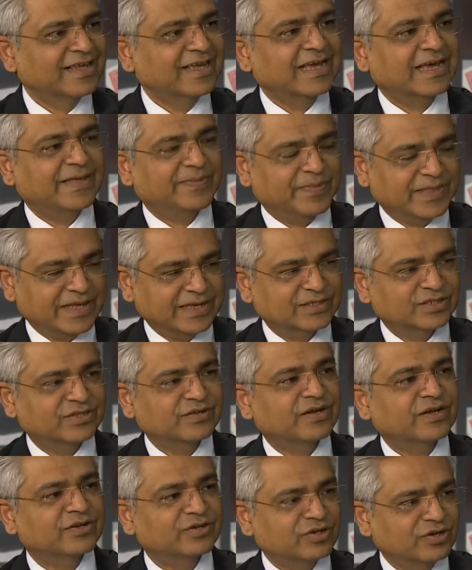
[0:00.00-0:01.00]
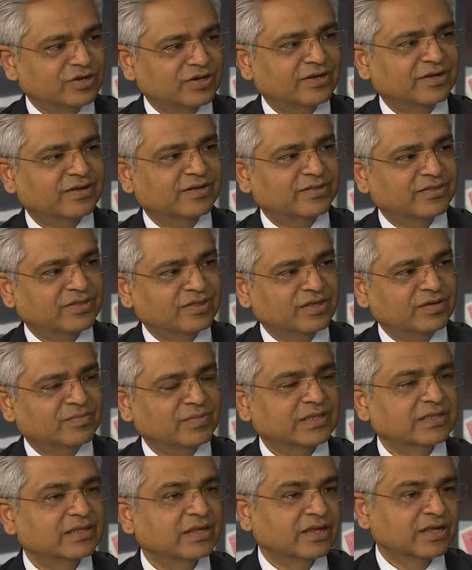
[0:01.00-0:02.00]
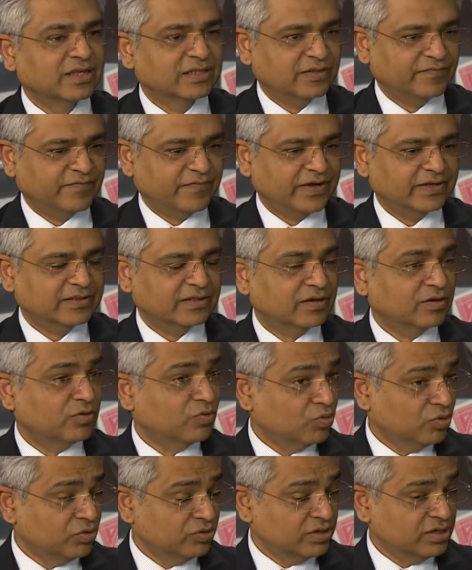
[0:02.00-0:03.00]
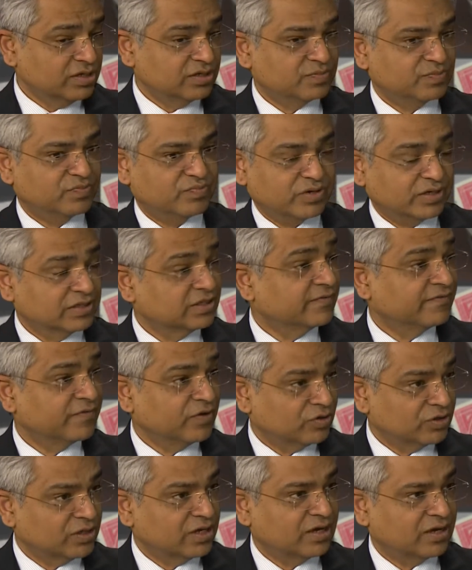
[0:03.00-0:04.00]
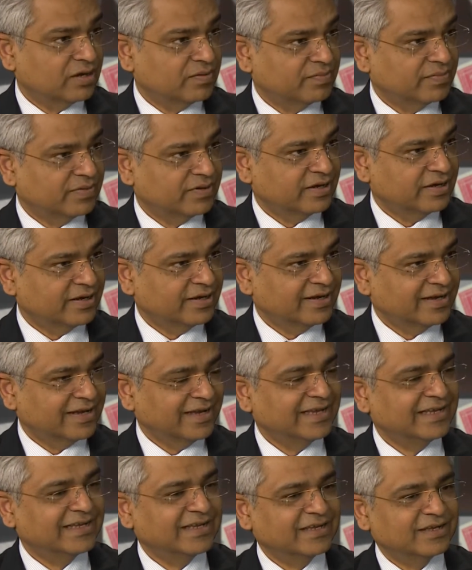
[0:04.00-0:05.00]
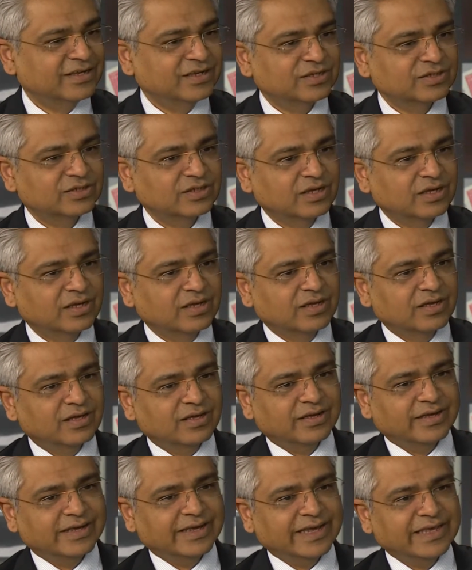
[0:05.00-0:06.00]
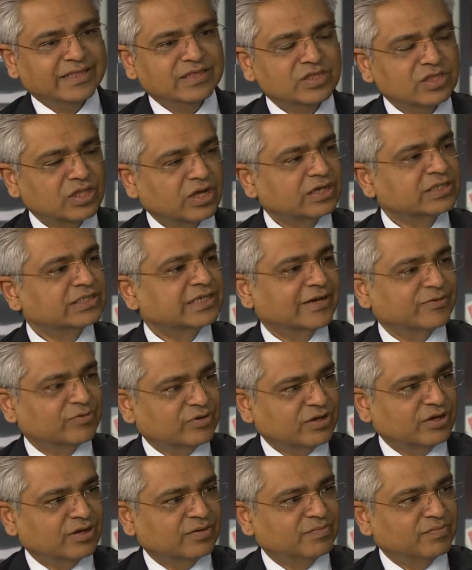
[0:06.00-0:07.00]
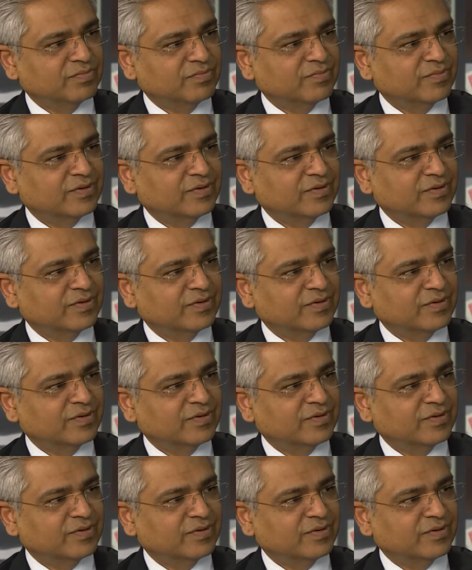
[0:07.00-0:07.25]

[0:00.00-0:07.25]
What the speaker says: And that's the underlying theme. And the fact that all of these prices have gone up is a nice outcome,